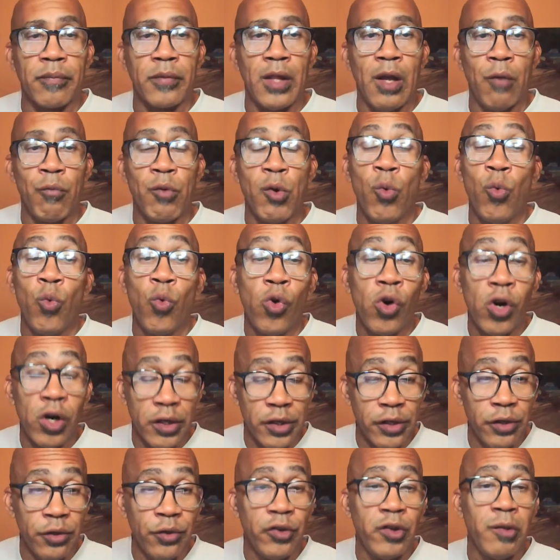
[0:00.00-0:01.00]
we want
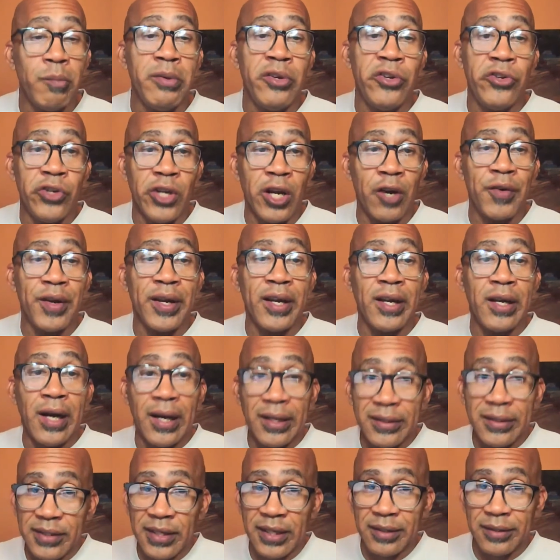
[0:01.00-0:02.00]
you to be sharing
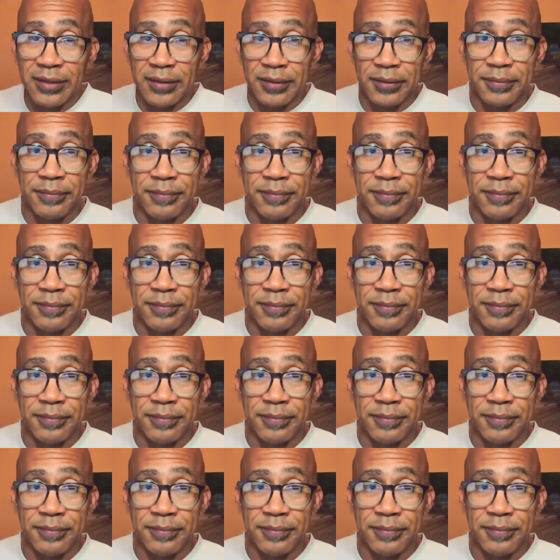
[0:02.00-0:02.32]
content.